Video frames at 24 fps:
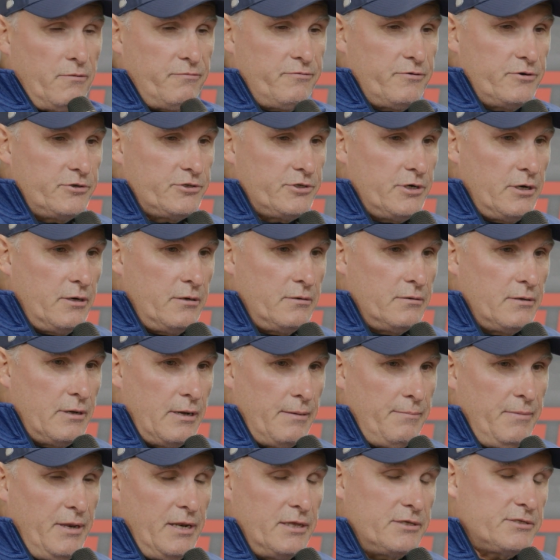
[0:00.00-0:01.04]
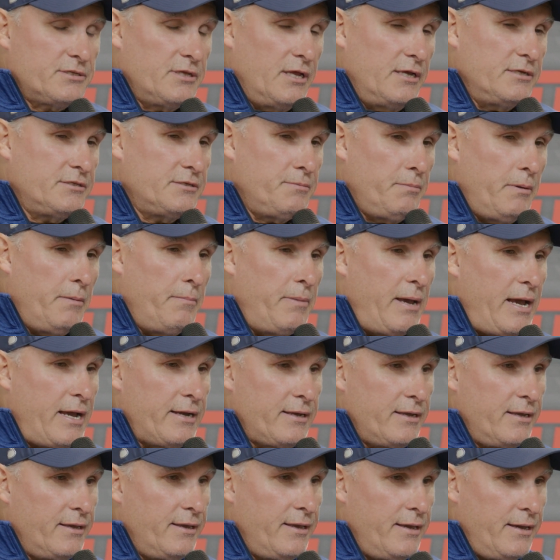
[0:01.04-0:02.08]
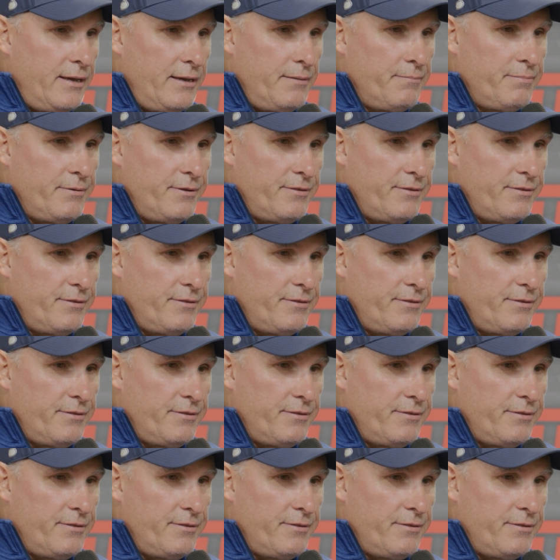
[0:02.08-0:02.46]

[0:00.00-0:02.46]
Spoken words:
for sure. I mean, it's nice to be back in camp. I